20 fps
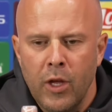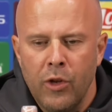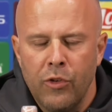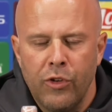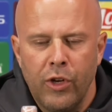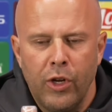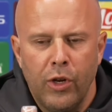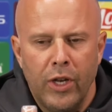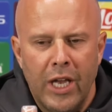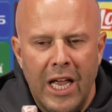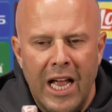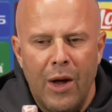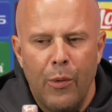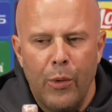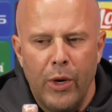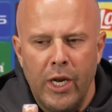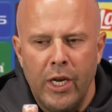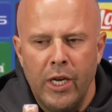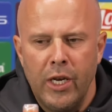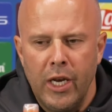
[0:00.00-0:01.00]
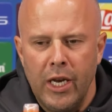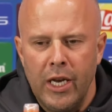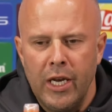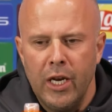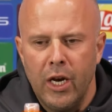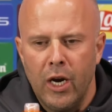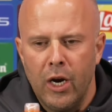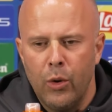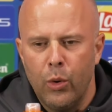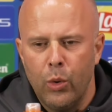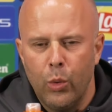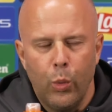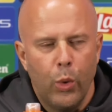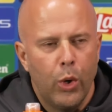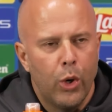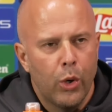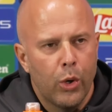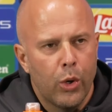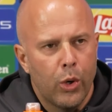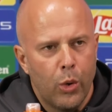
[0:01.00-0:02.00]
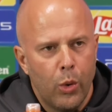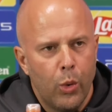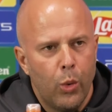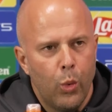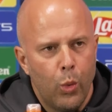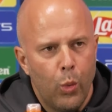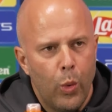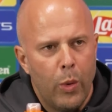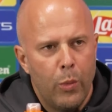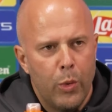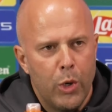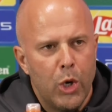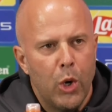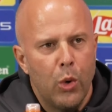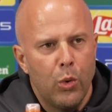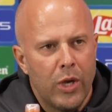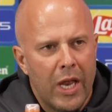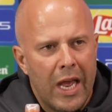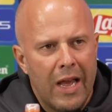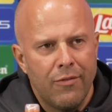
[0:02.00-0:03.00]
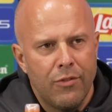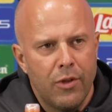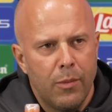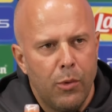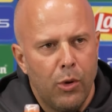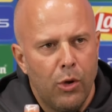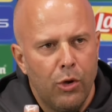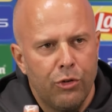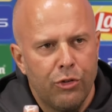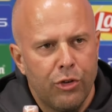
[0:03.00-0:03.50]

till now in our work when we don't have the ball.